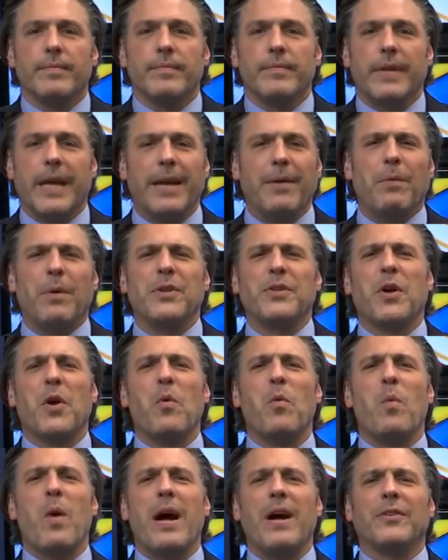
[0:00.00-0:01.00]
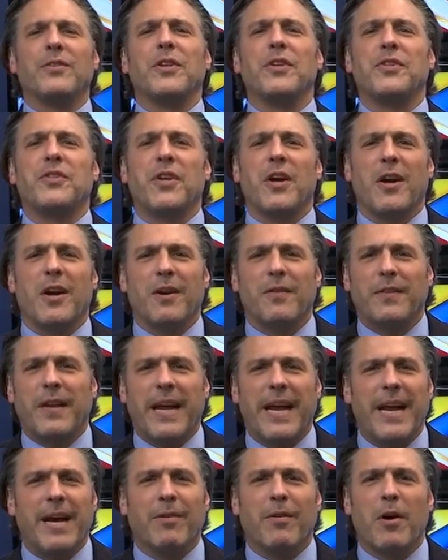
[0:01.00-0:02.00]
It was a well deserved
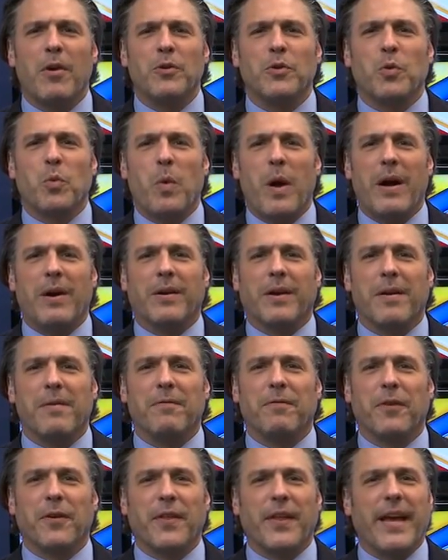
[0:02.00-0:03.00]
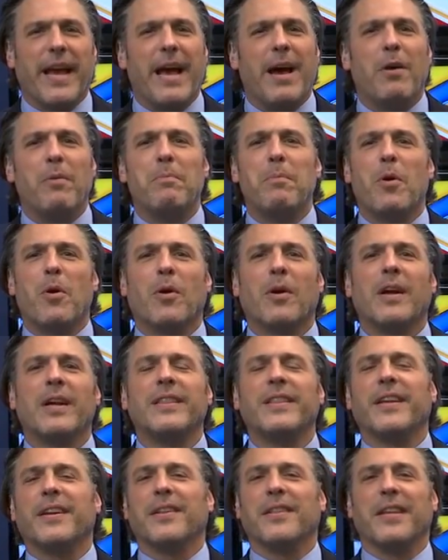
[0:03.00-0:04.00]
hero's welcome for the Elmora
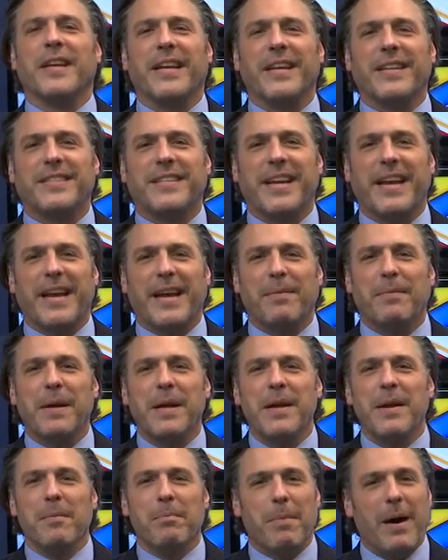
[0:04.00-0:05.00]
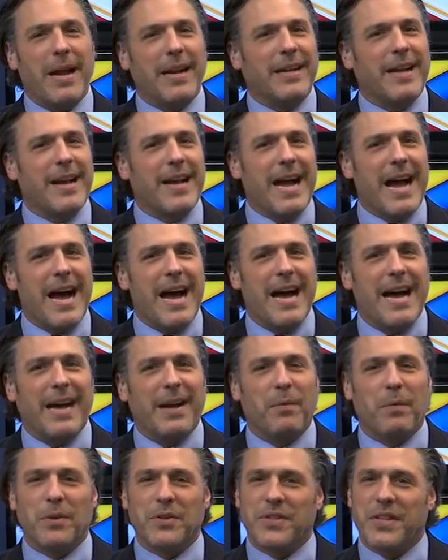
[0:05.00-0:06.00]
Little League team. Monica Guy
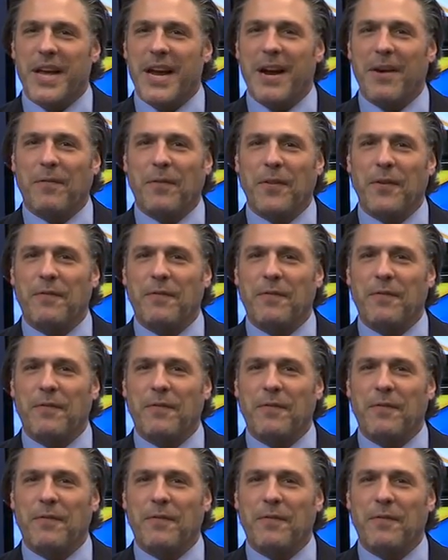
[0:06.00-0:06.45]
was there for the